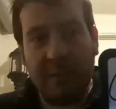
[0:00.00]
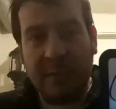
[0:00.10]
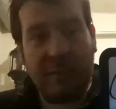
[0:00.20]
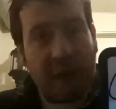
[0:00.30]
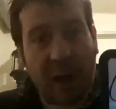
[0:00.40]

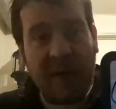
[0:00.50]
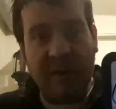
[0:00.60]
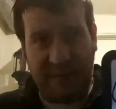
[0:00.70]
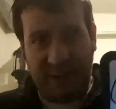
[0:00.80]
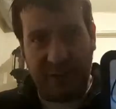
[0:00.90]
none
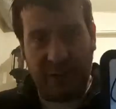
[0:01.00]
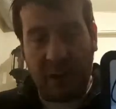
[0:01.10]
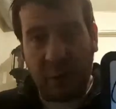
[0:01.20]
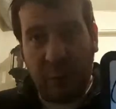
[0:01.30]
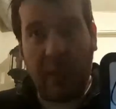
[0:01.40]
of you
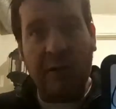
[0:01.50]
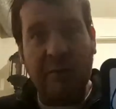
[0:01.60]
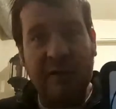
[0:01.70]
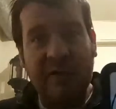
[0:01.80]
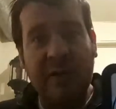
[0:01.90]
are
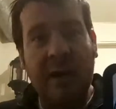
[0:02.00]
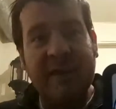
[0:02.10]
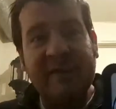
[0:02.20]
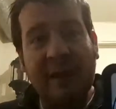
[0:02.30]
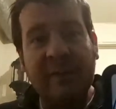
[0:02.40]
welcome to try
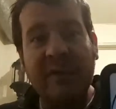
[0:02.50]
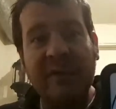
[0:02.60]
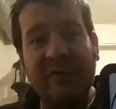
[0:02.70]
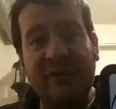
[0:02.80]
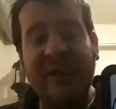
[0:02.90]
shoving your
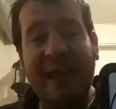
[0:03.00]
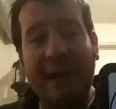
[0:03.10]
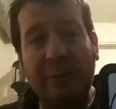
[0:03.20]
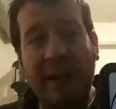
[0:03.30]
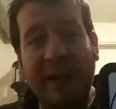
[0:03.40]
shit
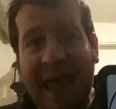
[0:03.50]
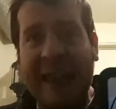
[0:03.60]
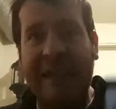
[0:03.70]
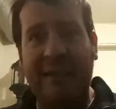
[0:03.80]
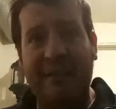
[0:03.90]
down my
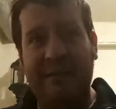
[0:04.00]
neck.